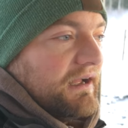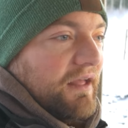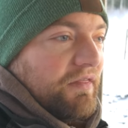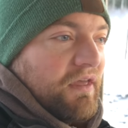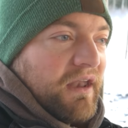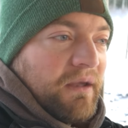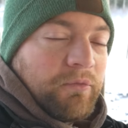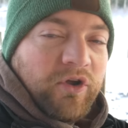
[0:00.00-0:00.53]

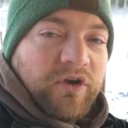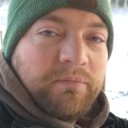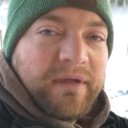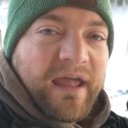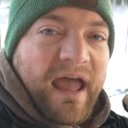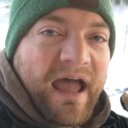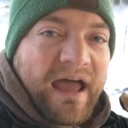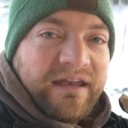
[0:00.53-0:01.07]
And then I'm going to
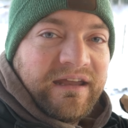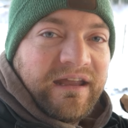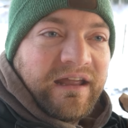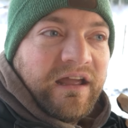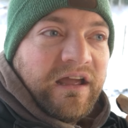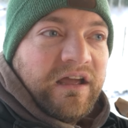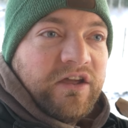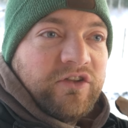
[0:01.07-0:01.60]
be
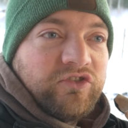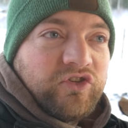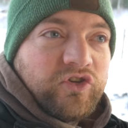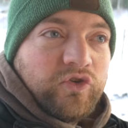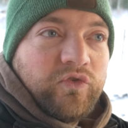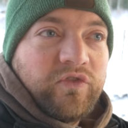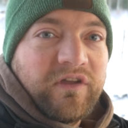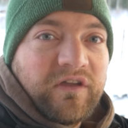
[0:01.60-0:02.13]
adding
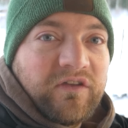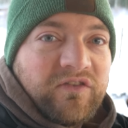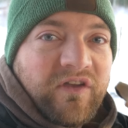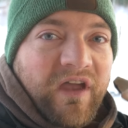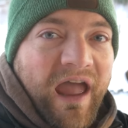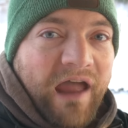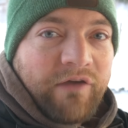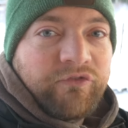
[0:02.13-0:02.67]
to
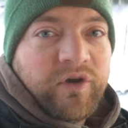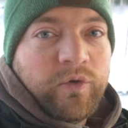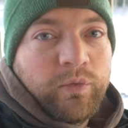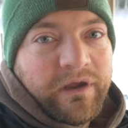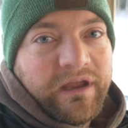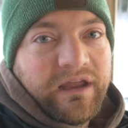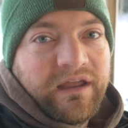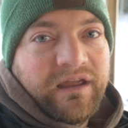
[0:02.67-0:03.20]
this every
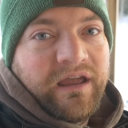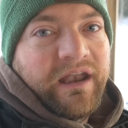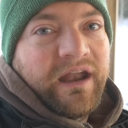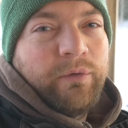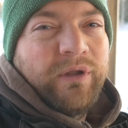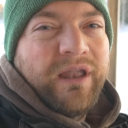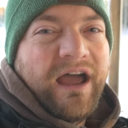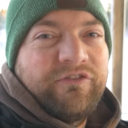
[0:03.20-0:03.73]
week, and
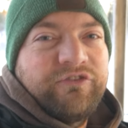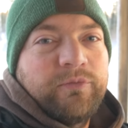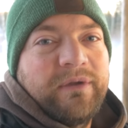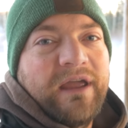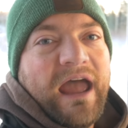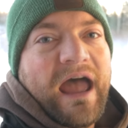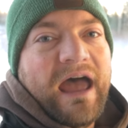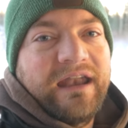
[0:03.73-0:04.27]
I will have to
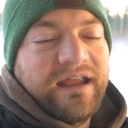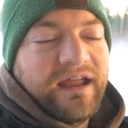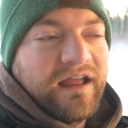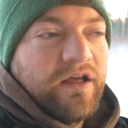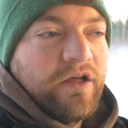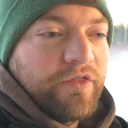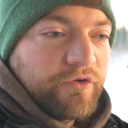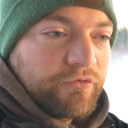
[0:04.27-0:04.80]
be
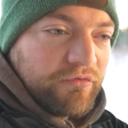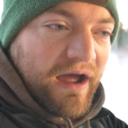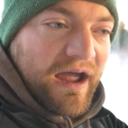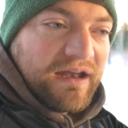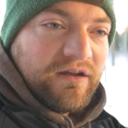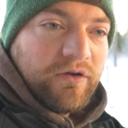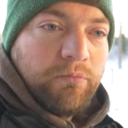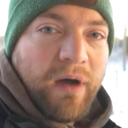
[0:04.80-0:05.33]
adding the
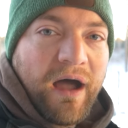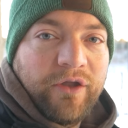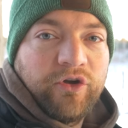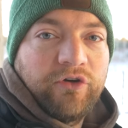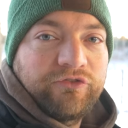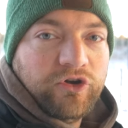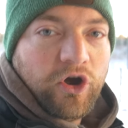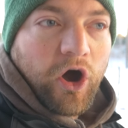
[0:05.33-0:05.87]
right
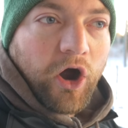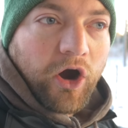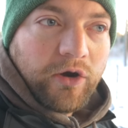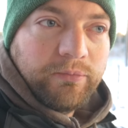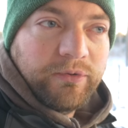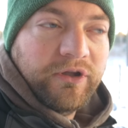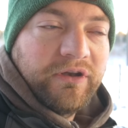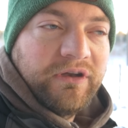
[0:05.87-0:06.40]
amount of
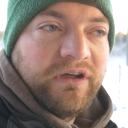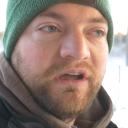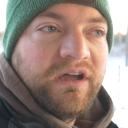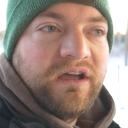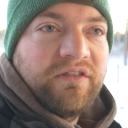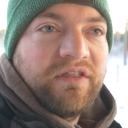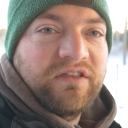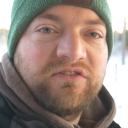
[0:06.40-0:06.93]
carbon.
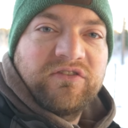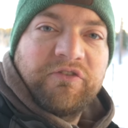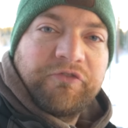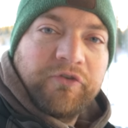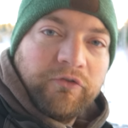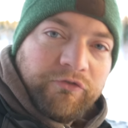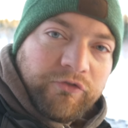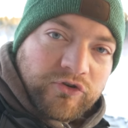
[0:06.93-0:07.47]
That's
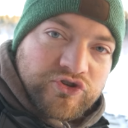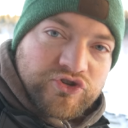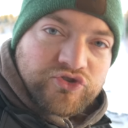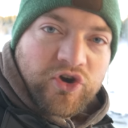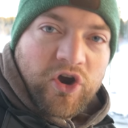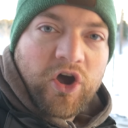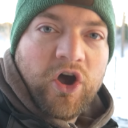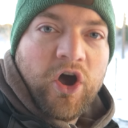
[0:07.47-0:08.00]
different for
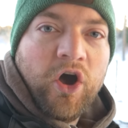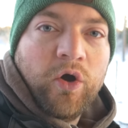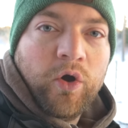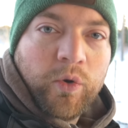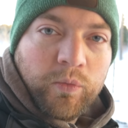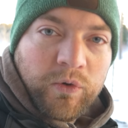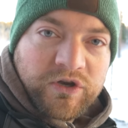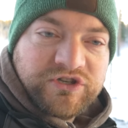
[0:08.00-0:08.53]
straw
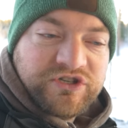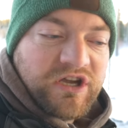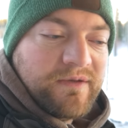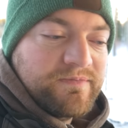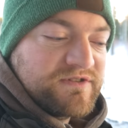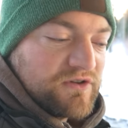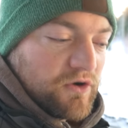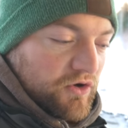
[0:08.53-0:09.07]
or wood
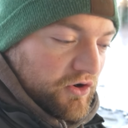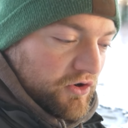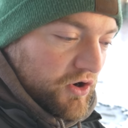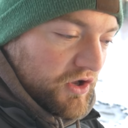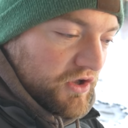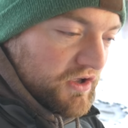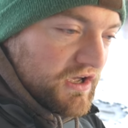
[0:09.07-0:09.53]
chips or